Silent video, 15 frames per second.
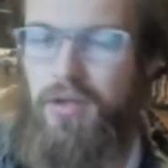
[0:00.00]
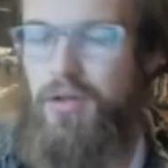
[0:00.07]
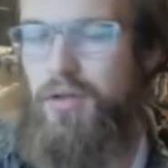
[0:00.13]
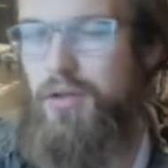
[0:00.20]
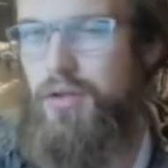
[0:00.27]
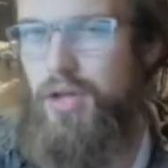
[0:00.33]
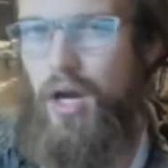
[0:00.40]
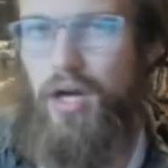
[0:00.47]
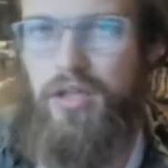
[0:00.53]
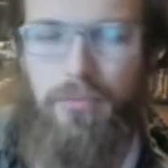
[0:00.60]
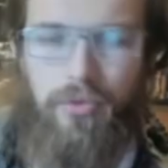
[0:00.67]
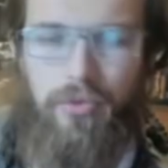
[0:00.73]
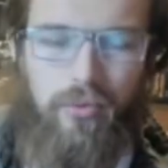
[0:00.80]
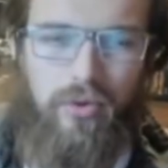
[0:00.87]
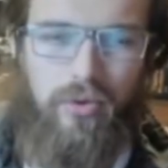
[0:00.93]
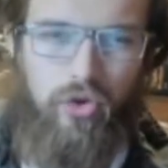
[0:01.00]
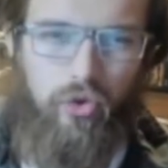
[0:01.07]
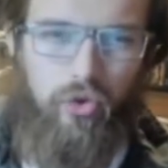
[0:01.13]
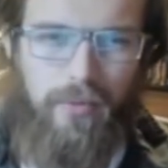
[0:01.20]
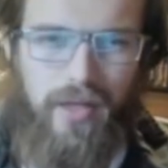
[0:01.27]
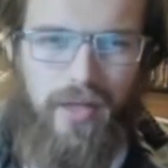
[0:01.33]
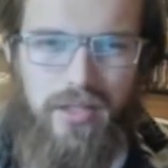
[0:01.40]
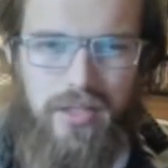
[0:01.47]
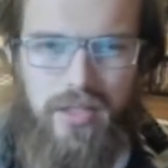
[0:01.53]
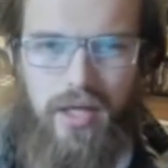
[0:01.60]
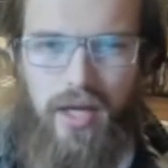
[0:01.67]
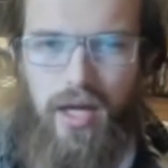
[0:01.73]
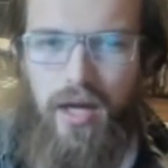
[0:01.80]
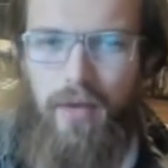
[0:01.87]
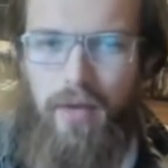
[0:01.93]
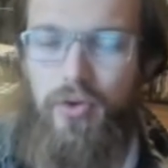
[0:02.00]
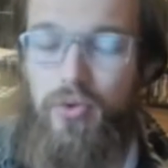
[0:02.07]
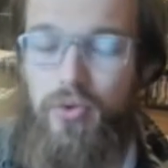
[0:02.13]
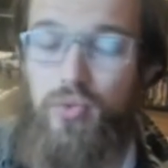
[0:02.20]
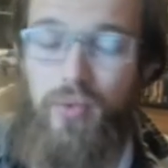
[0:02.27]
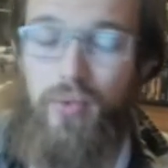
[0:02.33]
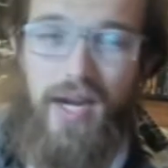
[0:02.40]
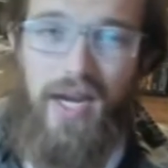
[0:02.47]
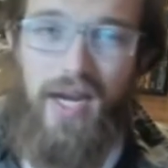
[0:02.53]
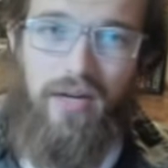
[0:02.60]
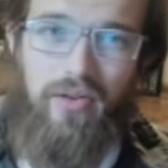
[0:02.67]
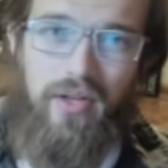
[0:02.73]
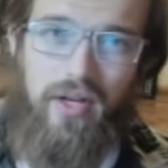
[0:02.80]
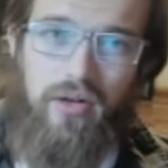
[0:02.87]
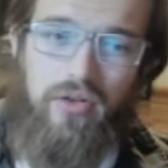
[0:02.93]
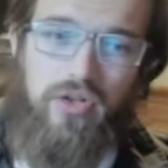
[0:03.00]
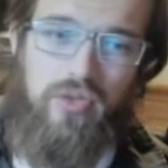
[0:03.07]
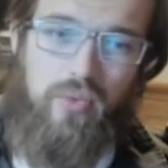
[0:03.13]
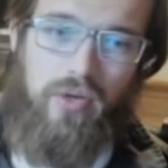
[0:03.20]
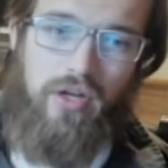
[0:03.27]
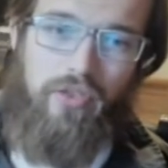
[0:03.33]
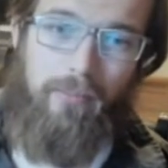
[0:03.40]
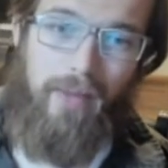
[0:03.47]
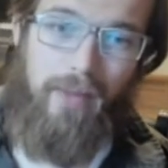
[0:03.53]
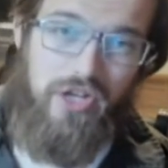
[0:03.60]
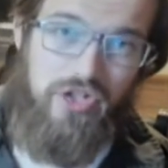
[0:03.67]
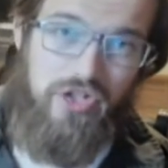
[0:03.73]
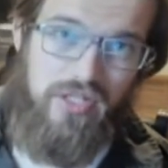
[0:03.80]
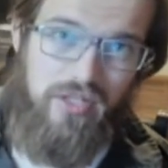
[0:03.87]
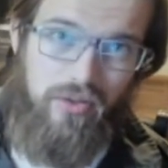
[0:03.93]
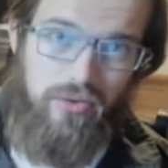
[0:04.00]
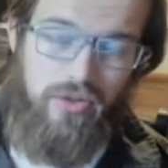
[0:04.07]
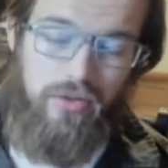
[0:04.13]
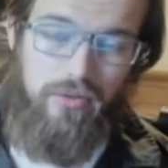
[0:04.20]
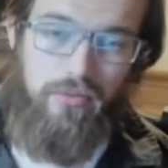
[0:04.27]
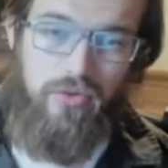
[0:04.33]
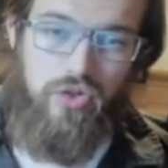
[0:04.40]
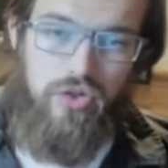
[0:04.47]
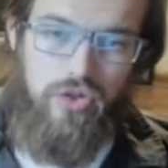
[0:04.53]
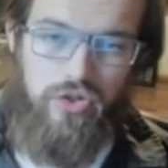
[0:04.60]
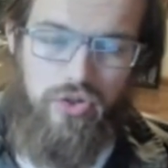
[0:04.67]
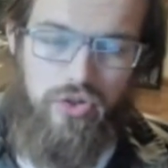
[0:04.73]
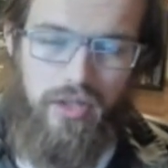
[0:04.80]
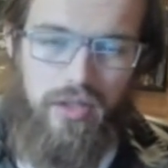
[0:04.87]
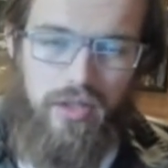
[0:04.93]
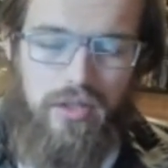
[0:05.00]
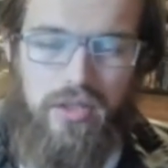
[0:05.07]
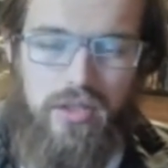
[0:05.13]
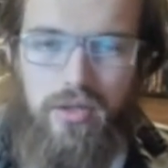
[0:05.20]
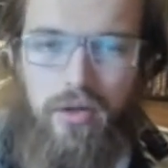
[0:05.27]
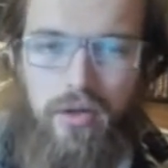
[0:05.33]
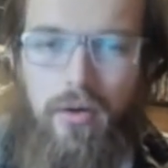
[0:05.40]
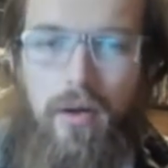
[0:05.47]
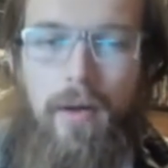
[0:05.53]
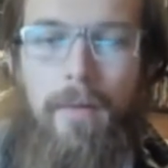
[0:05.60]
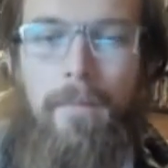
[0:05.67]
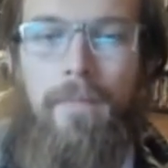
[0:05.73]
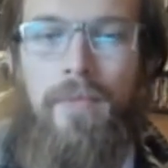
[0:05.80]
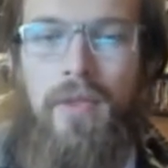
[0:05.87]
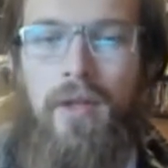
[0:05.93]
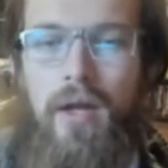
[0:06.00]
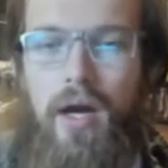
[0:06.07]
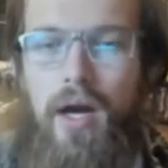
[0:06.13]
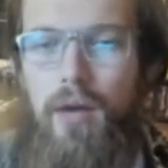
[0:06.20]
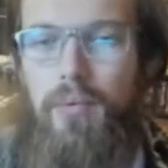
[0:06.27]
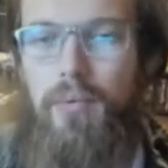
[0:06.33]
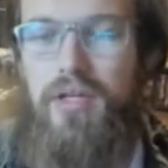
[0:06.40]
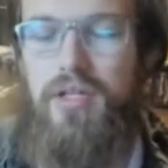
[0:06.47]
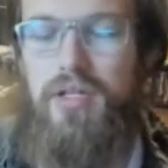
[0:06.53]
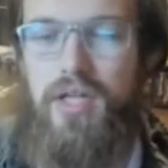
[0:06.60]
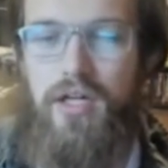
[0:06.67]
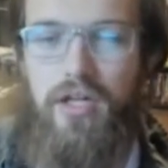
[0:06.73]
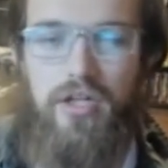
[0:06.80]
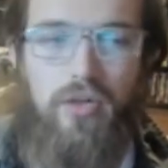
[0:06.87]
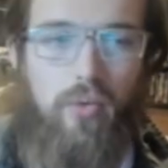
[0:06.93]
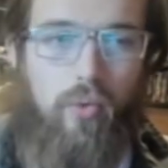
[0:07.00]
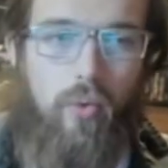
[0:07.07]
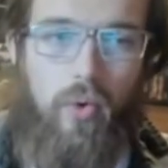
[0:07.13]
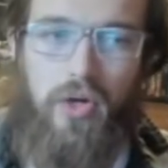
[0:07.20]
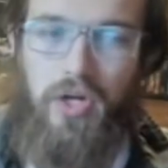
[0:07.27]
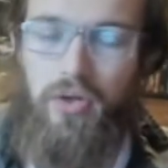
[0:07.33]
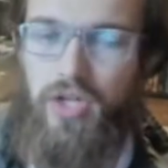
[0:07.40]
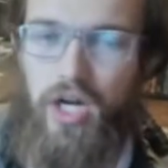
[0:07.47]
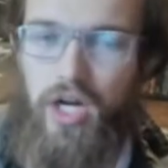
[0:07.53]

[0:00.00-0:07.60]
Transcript: talked them through a little bit. There was rain. The characters wanted their magic still to trigger, so we decided to talk